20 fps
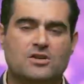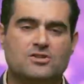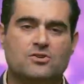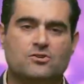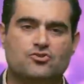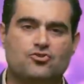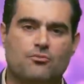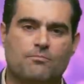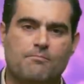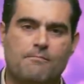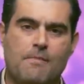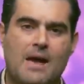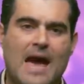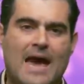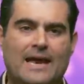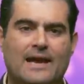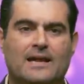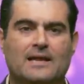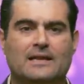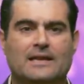also
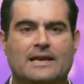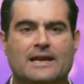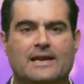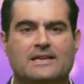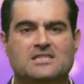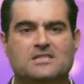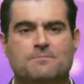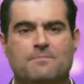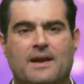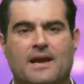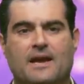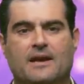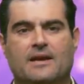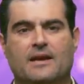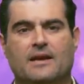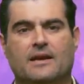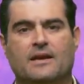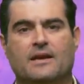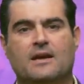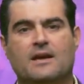dramatically
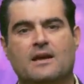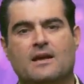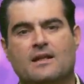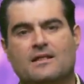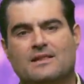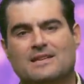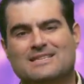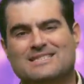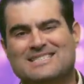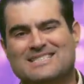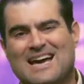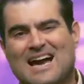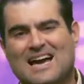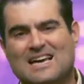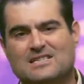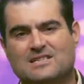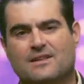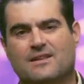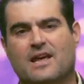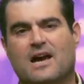expanding the
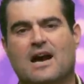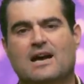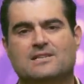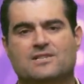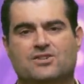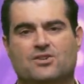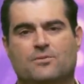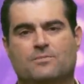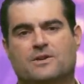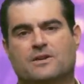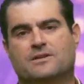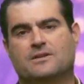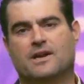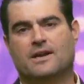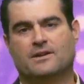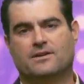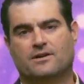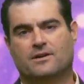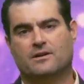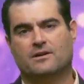size of the IceCube
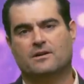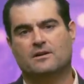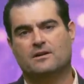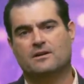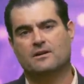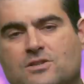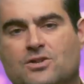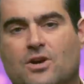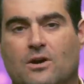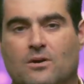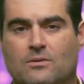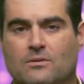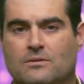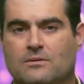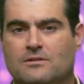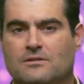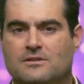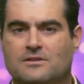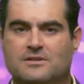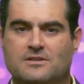detector. So,
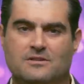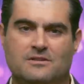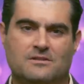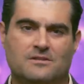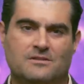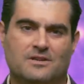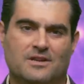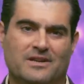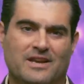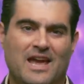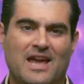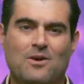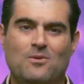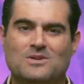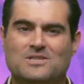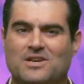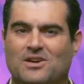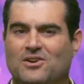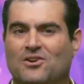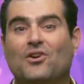today
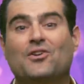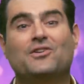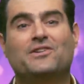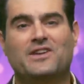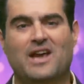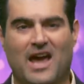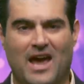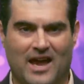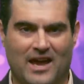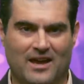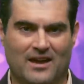was a good day.